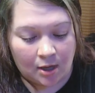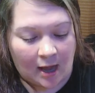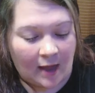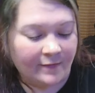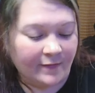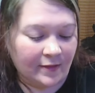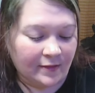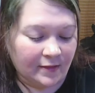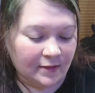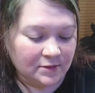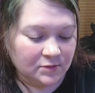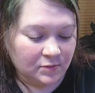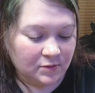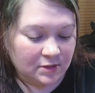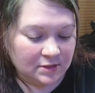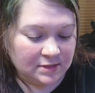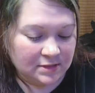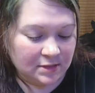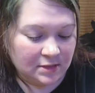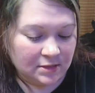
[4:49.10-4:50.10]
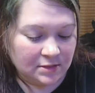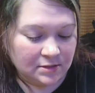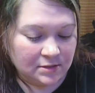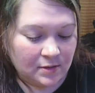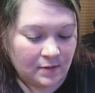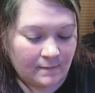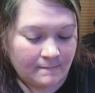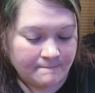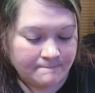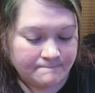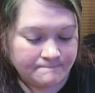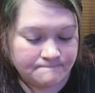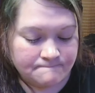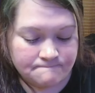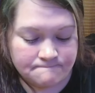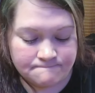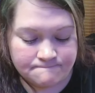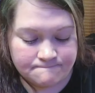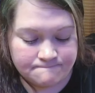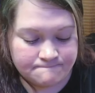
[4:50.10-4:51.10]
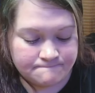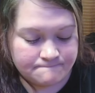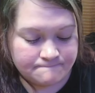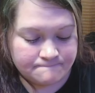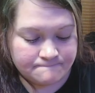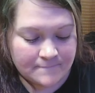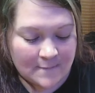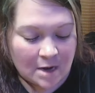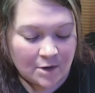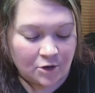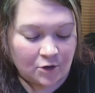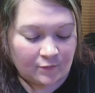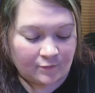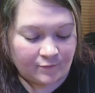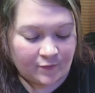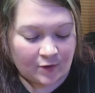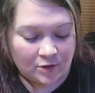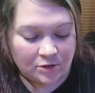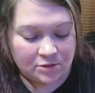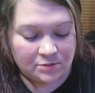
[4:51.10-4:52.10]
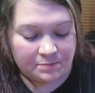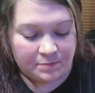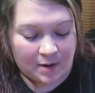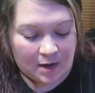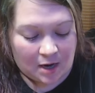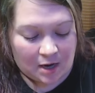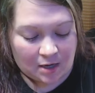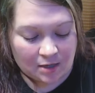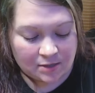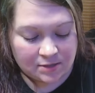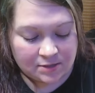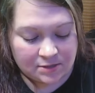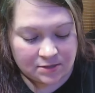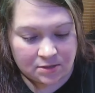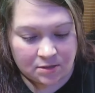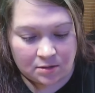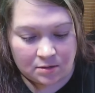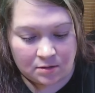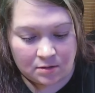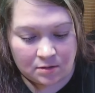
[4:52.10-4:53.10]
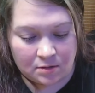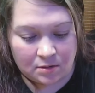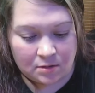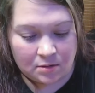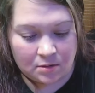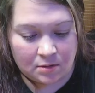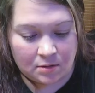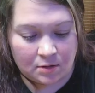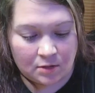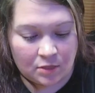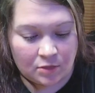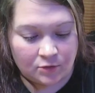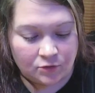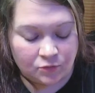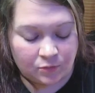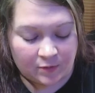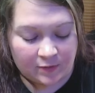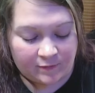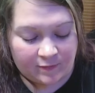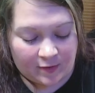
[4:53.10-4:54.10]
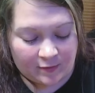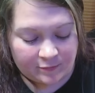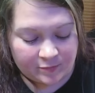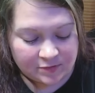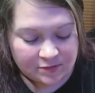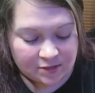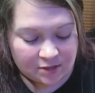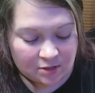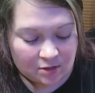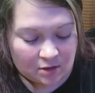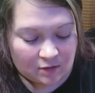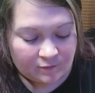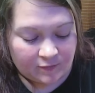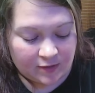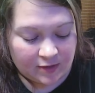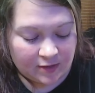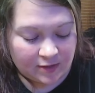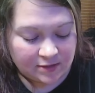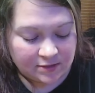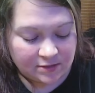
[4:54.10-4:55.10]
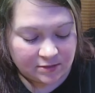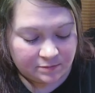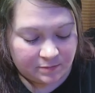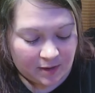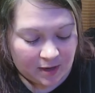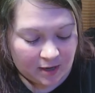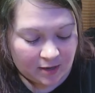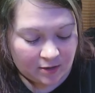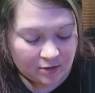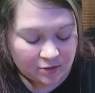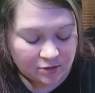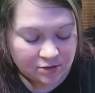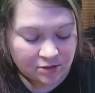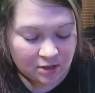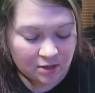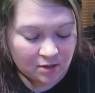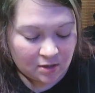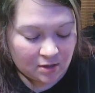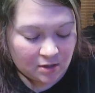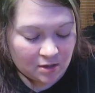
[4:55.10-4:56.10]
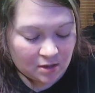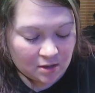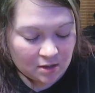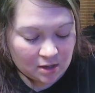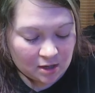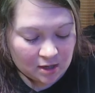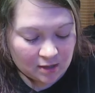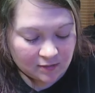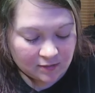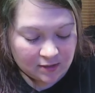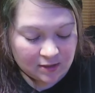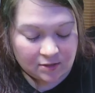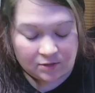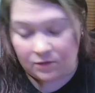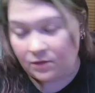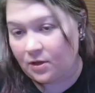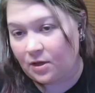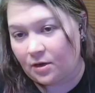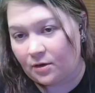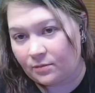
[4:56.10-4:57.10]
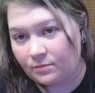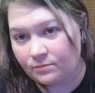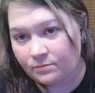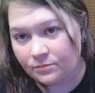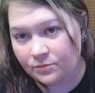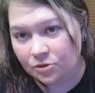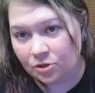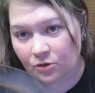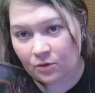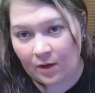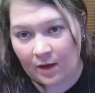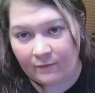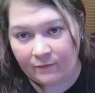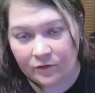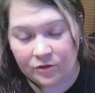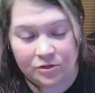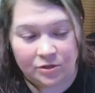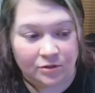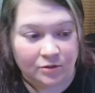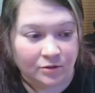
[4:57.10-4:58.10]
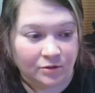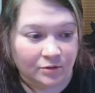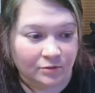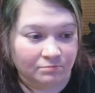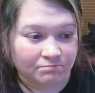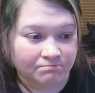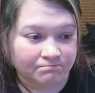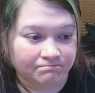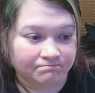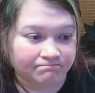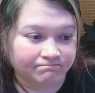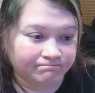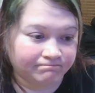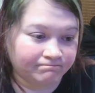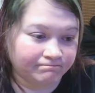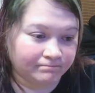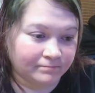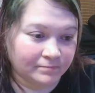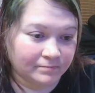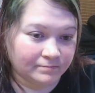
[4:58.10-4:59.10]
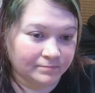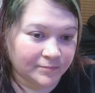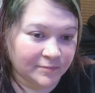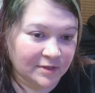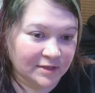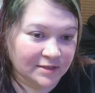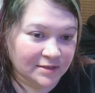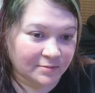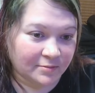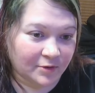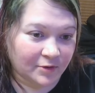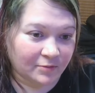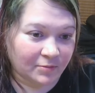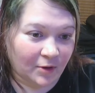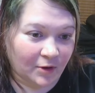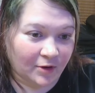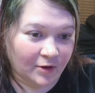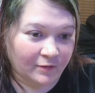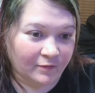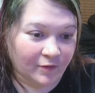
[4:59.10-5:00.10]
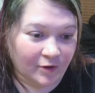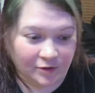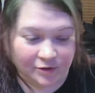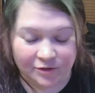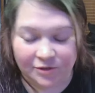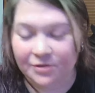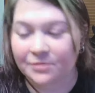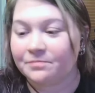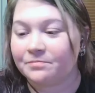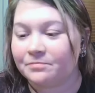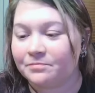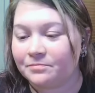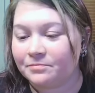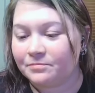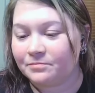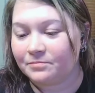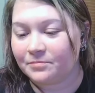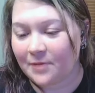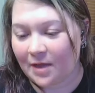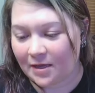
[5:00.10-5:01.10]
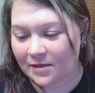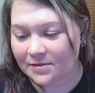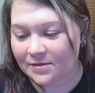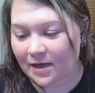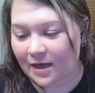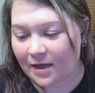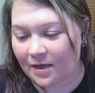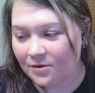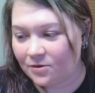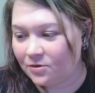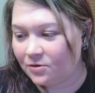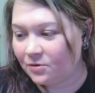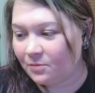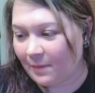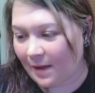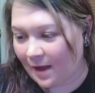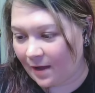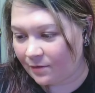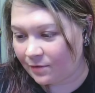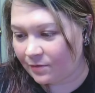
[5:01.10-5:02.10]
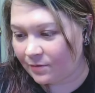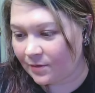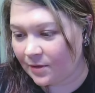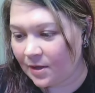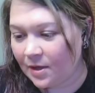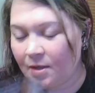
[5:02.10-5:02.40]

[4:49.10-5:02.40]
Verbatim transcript: I think that's what this is. Your first box, 25% off. It expires at the end of the year. So you have until December 31st. Yes, I had to do math.